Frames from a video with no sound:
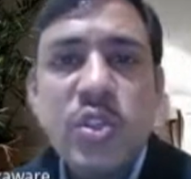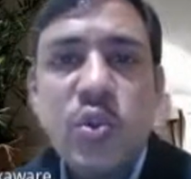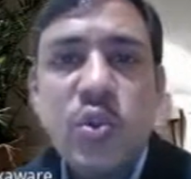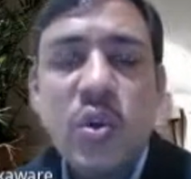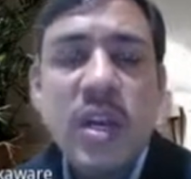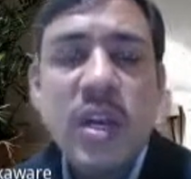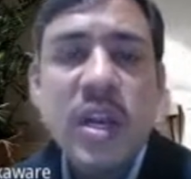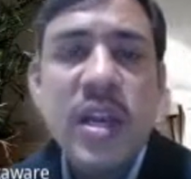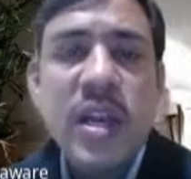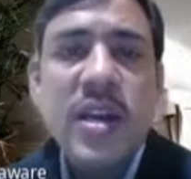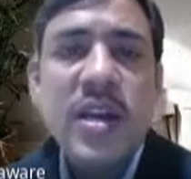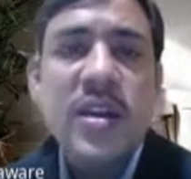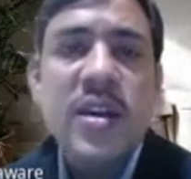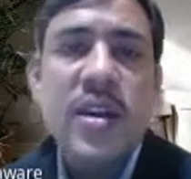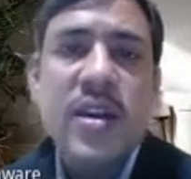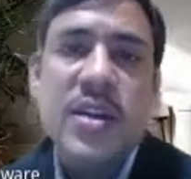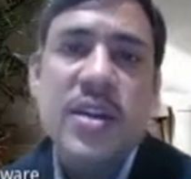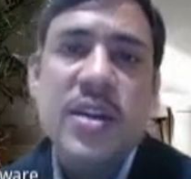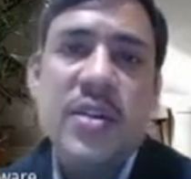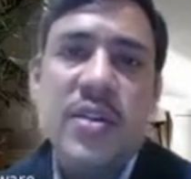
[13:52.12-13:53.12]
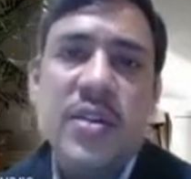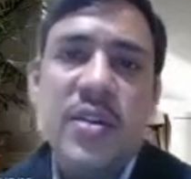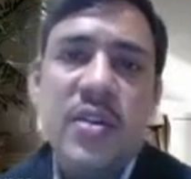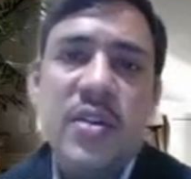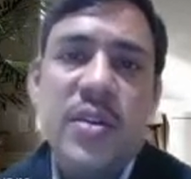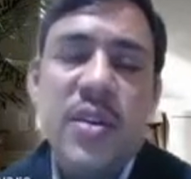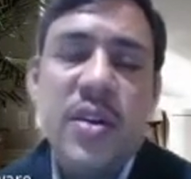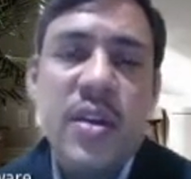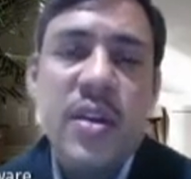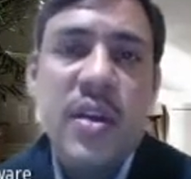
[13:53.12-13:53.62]
clear cut
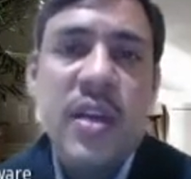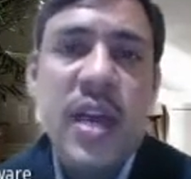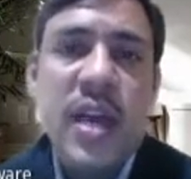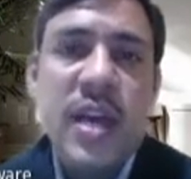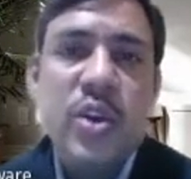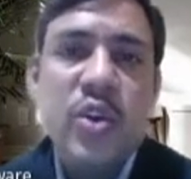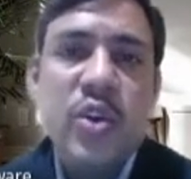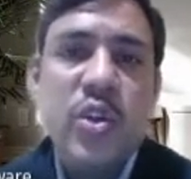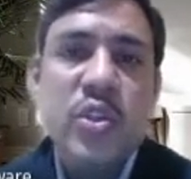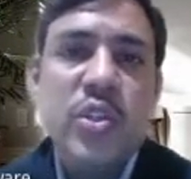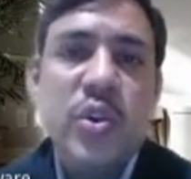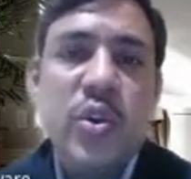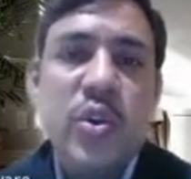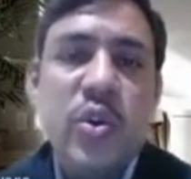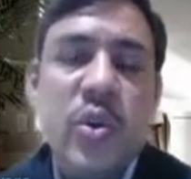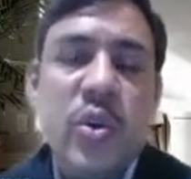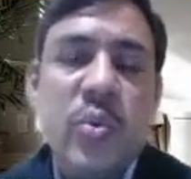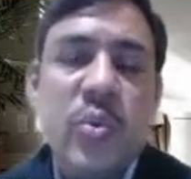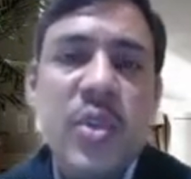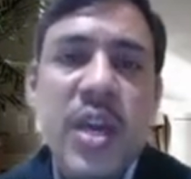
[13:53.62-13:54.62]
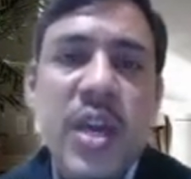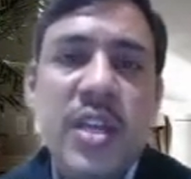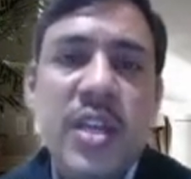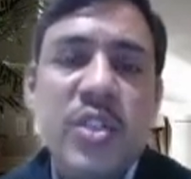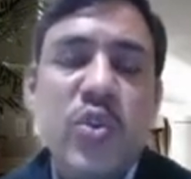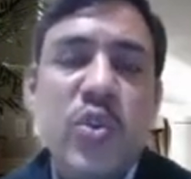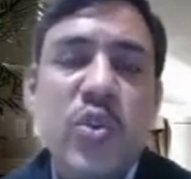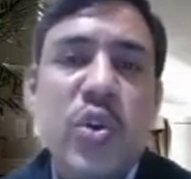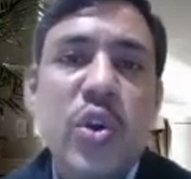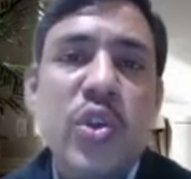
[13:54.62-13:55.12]
across the globe. There is
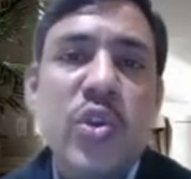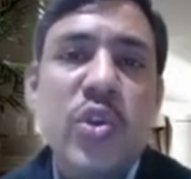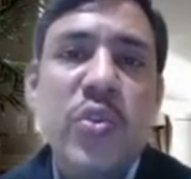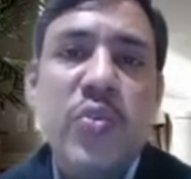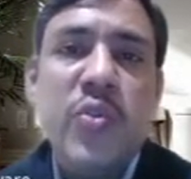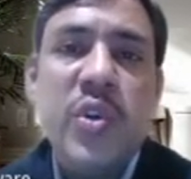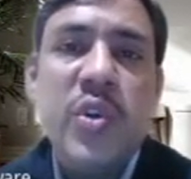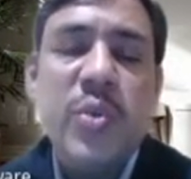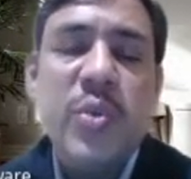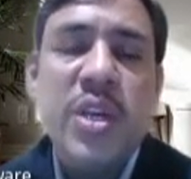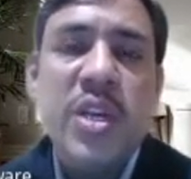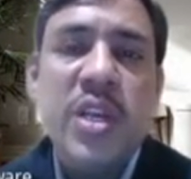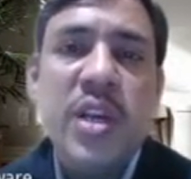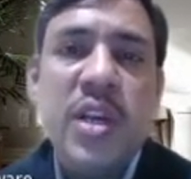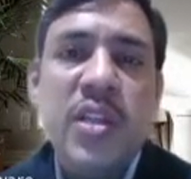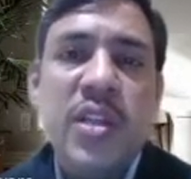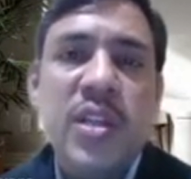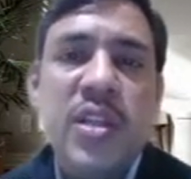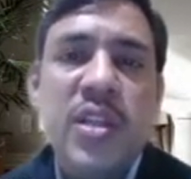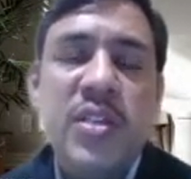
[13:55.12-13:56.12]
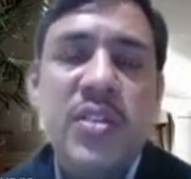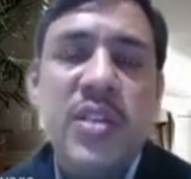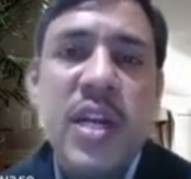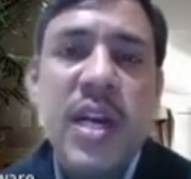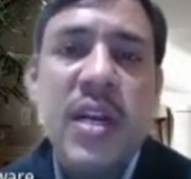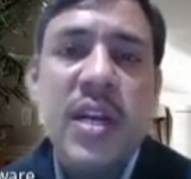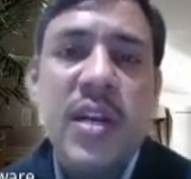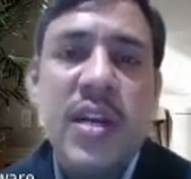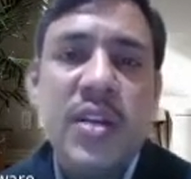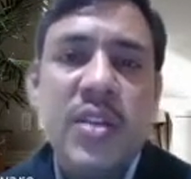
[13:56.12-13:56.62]
no uniformity in these
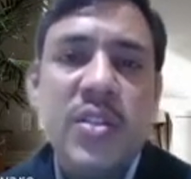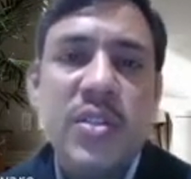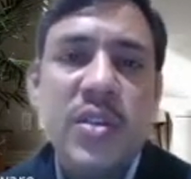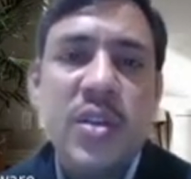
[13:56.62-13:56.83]
standards.